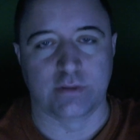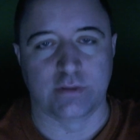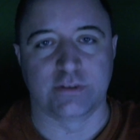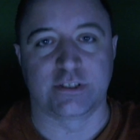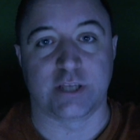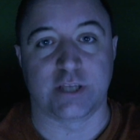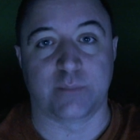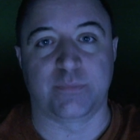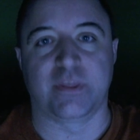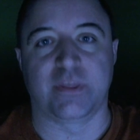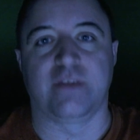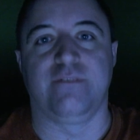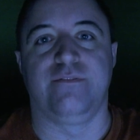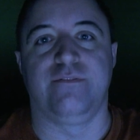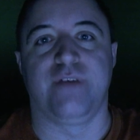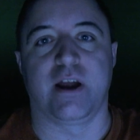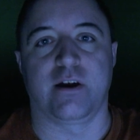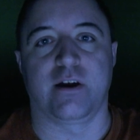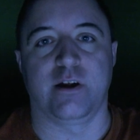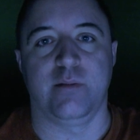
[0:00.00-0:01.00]
Something
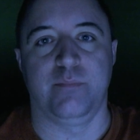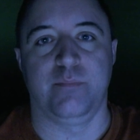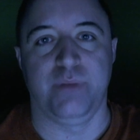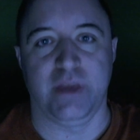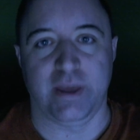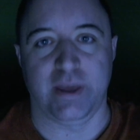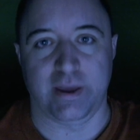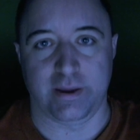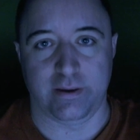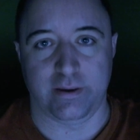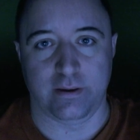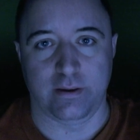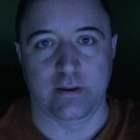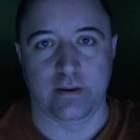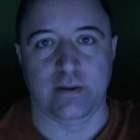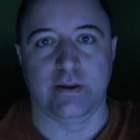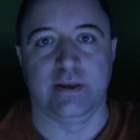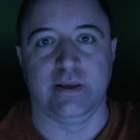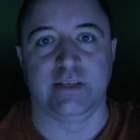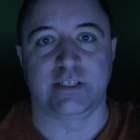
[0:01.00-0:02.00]
very big
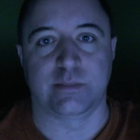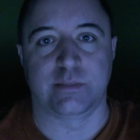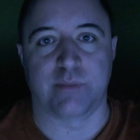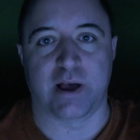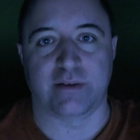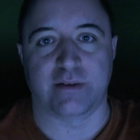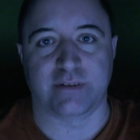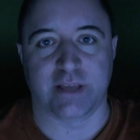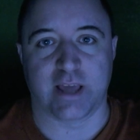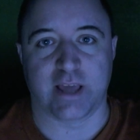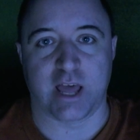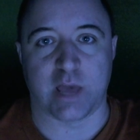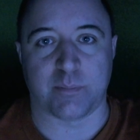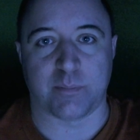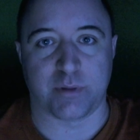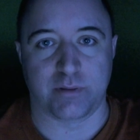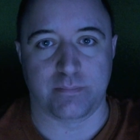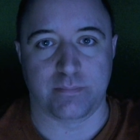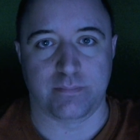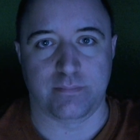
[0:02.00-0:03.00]
is about to
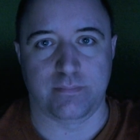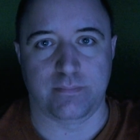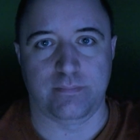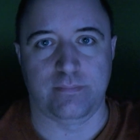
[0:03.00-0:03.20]
happen.